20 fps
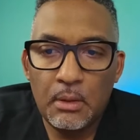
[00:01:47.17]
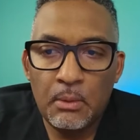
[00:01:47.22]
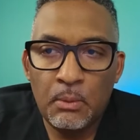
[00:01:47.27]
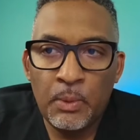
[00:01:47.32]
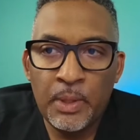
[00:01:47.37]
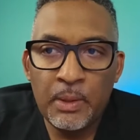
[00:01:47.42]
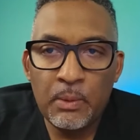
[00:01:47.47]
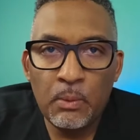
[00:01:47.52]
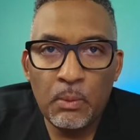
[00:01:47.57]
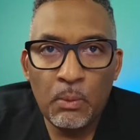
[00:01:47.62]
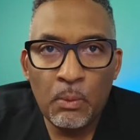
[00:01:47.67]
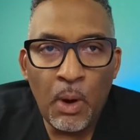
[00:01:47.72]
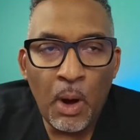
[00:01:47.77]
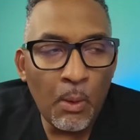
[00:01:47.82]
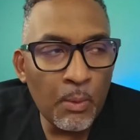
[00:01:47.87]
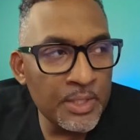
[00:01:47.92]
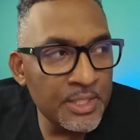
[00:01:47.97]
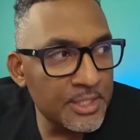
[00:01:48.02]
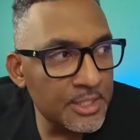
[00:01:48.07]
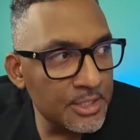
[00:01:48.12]
with
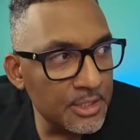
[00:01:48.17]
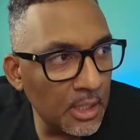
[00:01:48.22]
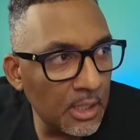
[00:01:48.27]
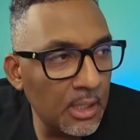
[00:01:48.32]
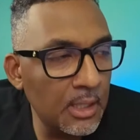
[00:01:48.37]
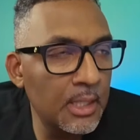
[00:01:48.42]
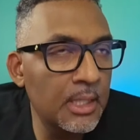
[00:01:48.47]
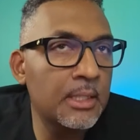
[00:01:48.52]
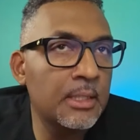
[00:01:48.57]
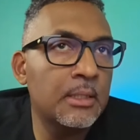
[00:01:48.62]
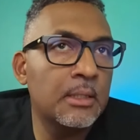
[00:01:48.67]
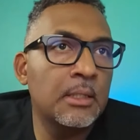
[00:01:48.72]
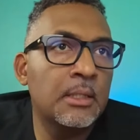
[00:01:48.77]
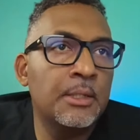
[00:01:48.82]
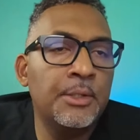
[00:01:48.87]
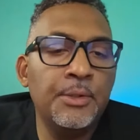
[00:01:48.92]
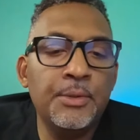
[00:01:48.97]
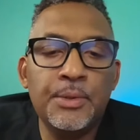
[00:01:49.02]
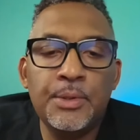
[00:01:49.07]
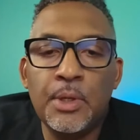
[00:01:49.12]
what we saw
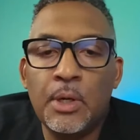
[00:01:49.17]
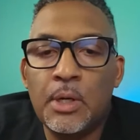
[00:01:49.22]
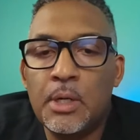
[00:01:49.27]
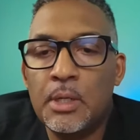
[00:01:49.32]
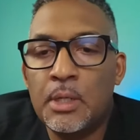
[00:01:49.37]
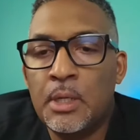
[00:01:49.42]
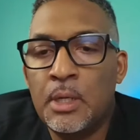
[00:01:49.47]
in New York